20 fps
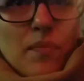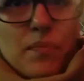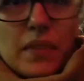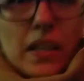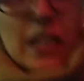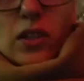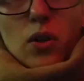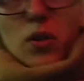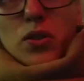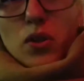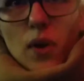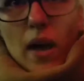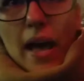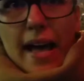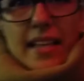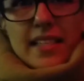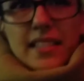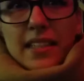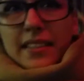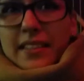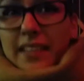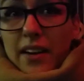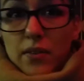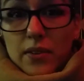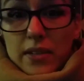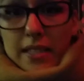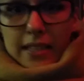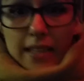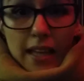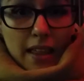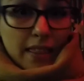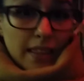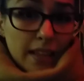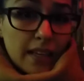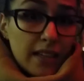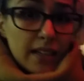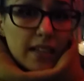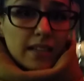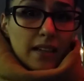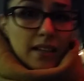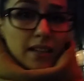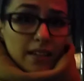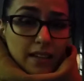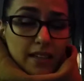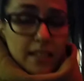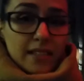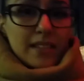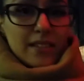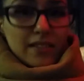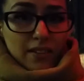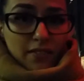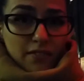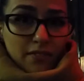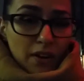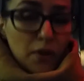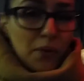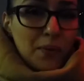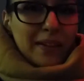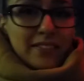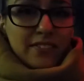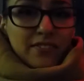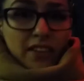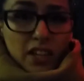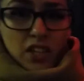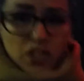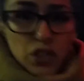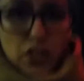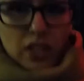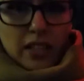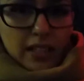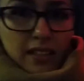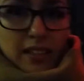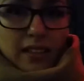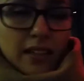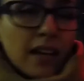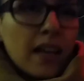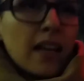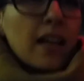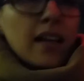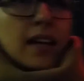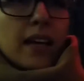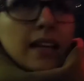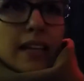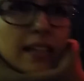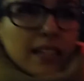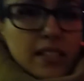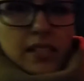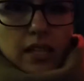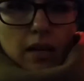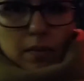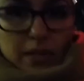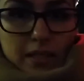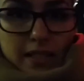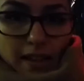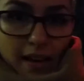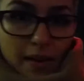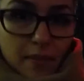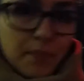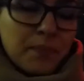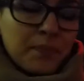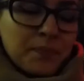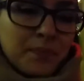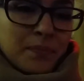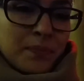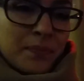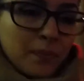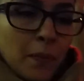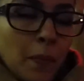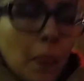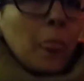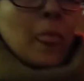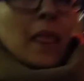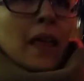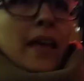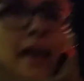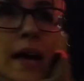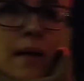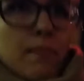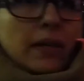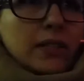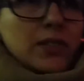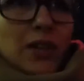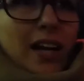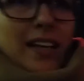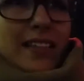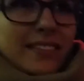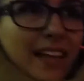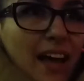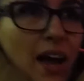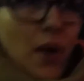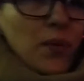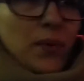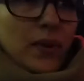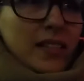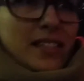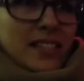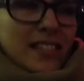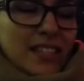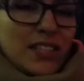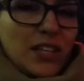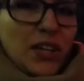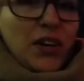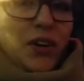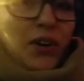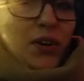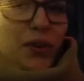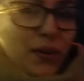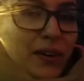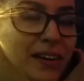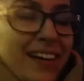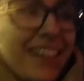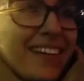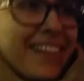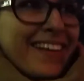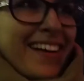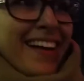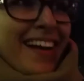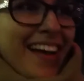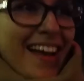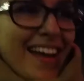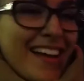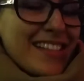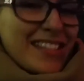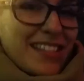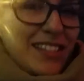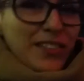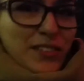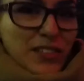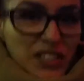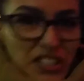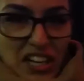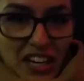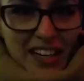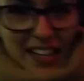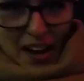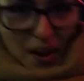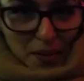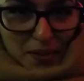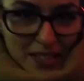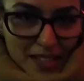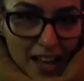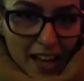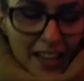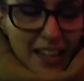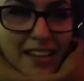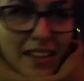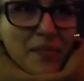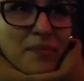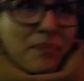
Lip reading: It also has a terrace that I think is very well functioning in summertime, but right now it's too chilly outside.